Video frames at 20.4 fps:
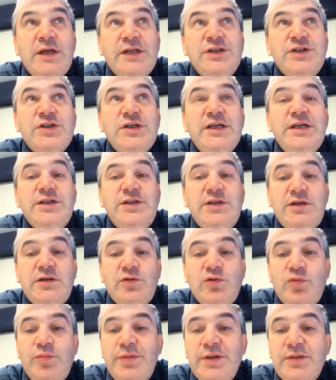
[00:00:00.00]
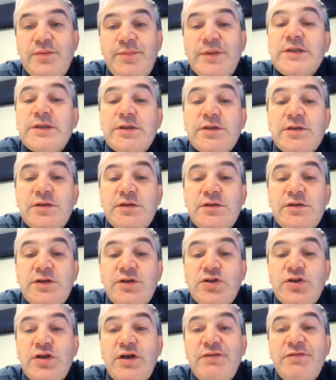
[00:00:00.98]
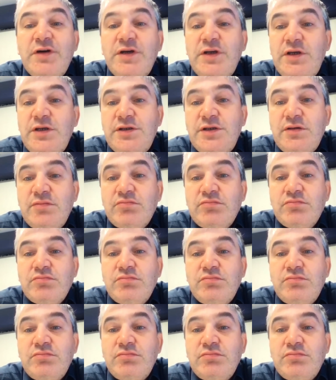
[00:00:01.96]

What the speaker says: it's easy to build businesses. It's never easy.